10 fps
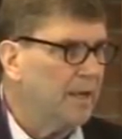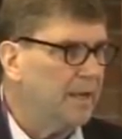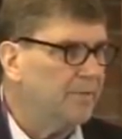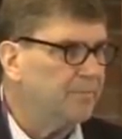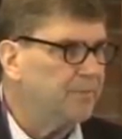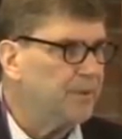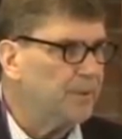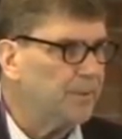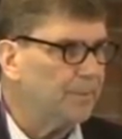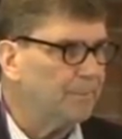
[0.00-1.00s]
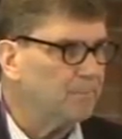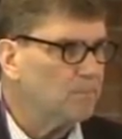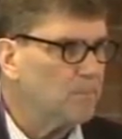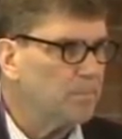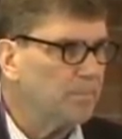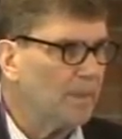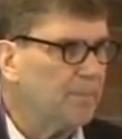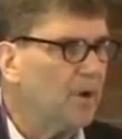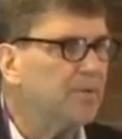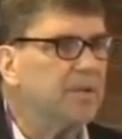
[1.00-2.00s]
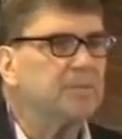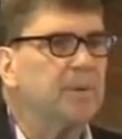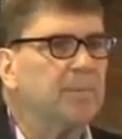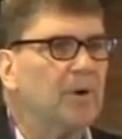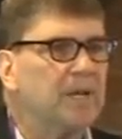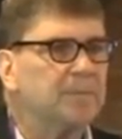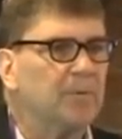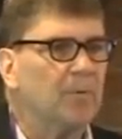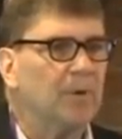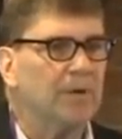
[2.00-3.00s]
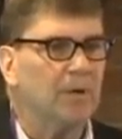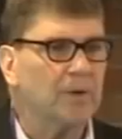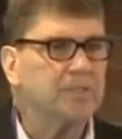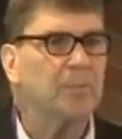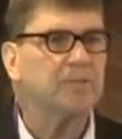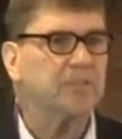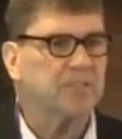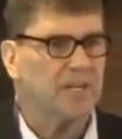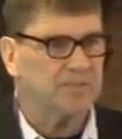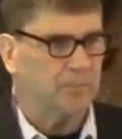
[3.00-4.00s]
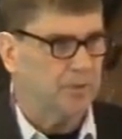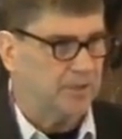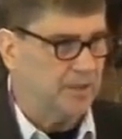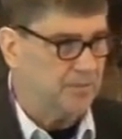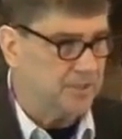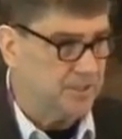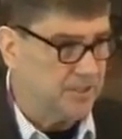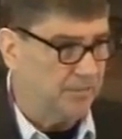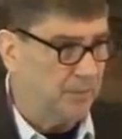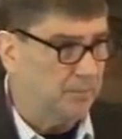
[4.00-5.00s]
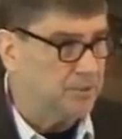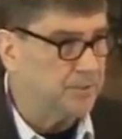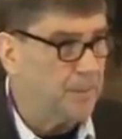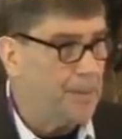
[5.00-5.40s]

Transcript: if you're, I mean, over the years, people ask me, well, you know, what's the most successful book you ever seen self-published?